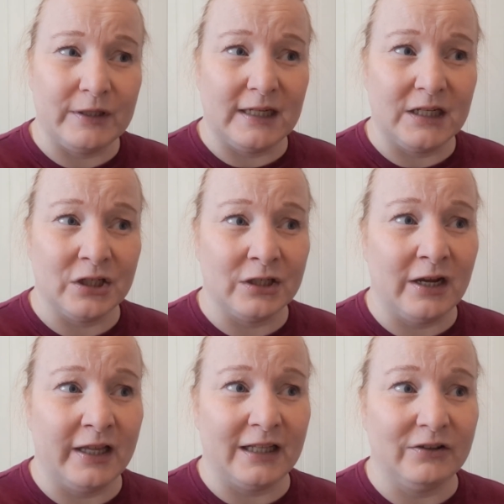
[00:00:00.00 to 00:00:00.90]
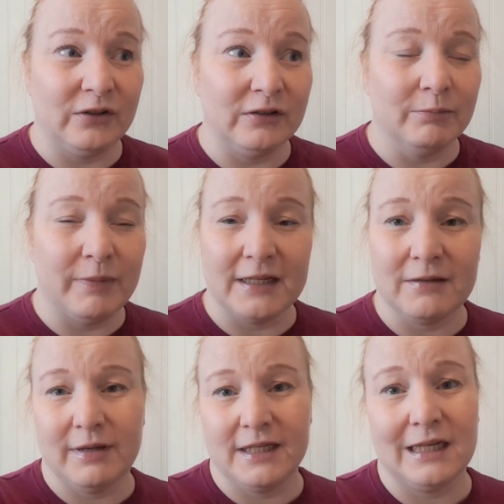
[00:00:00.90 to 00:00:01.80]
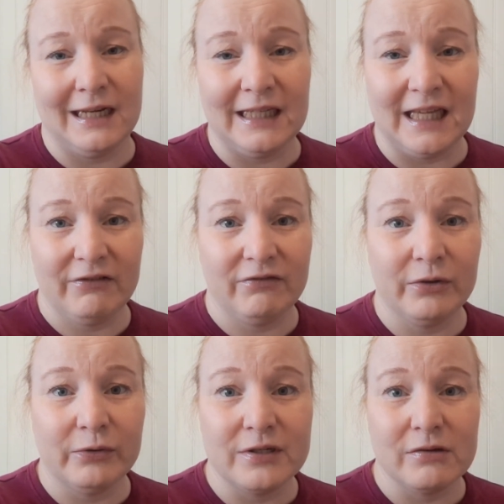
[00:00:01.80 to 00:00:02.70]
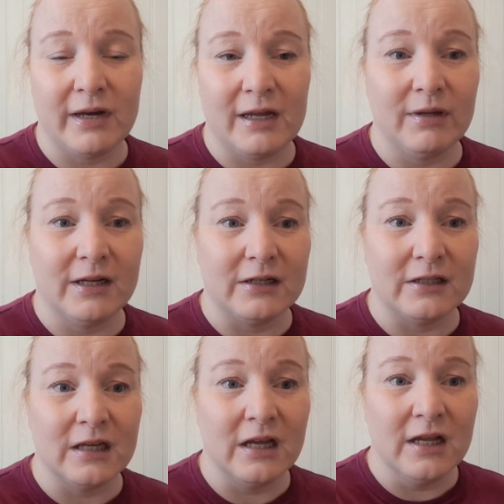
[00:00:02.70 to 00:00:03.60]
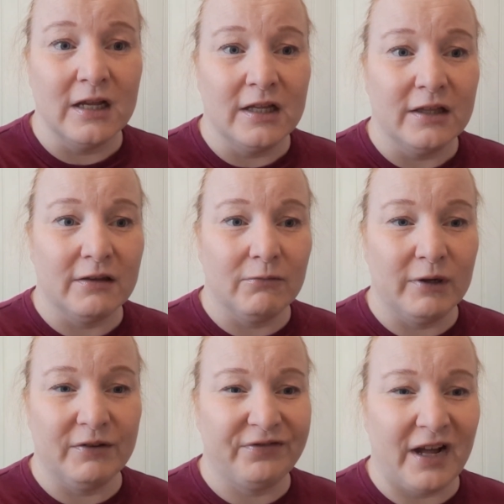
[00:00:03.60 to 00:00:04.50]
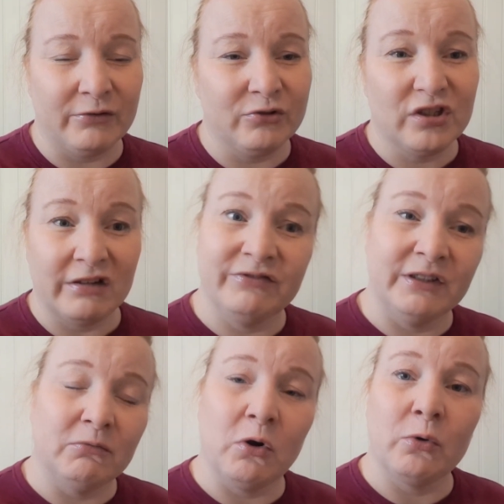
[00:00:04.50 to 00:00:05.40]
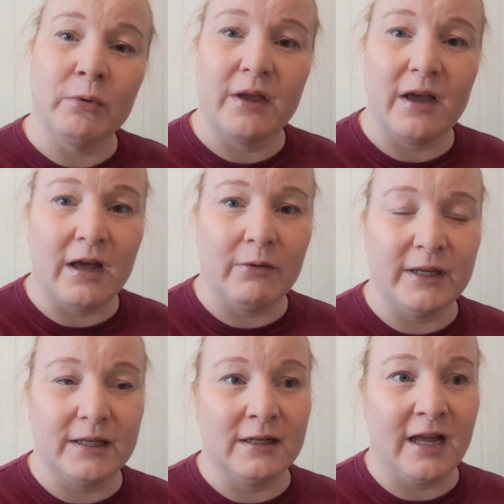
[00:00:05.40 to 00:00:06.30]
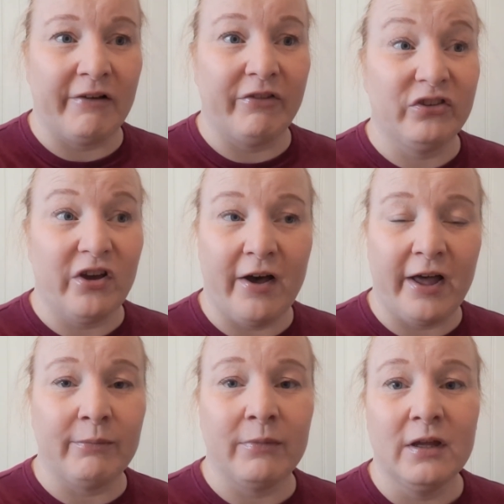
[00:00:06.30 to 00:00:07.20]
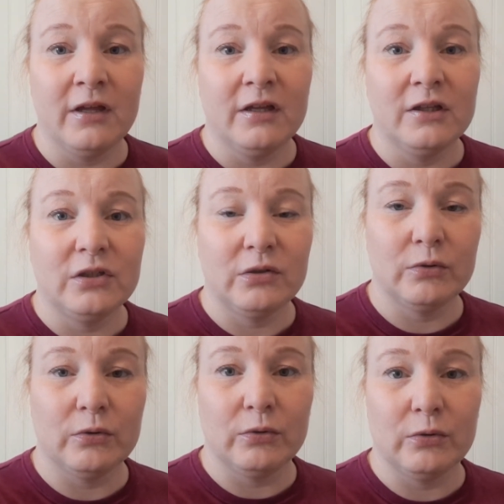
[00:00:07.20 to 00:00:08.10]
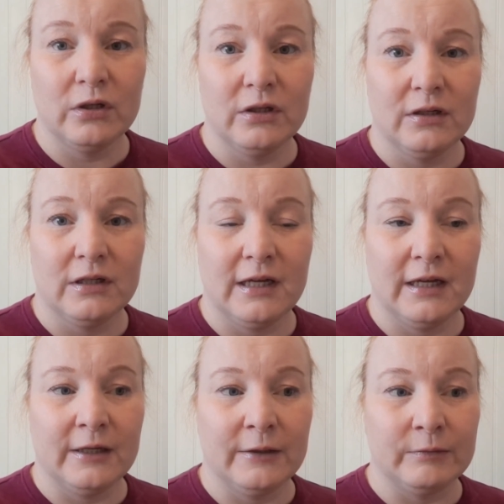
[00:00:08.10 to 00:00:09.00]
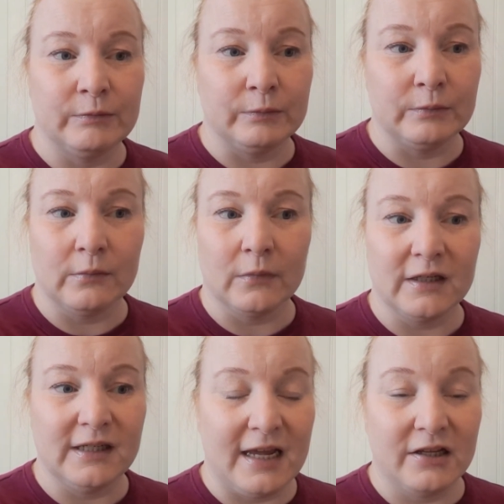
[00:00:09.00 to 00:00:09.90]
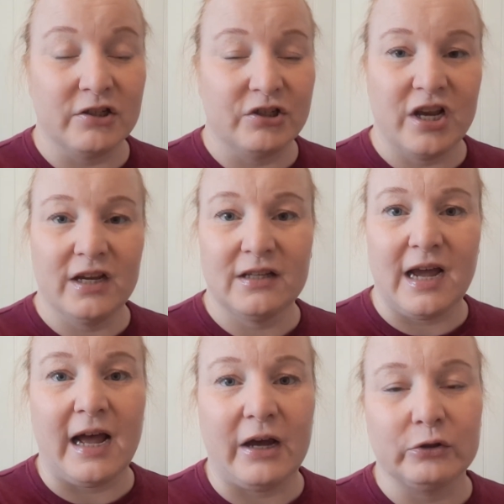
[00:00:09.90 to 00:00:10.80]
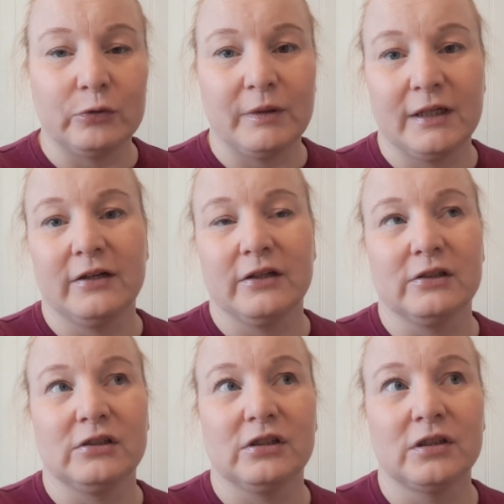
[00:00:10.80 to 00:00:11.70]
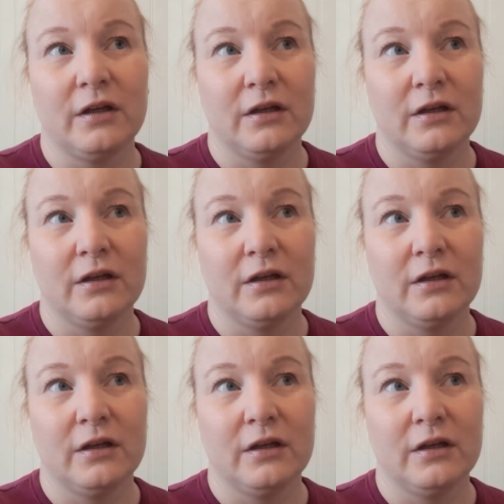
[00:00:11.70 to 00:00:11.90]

position. I had to basically give the horse away because we found something wrong with her. We didn't have the time to get her checked out because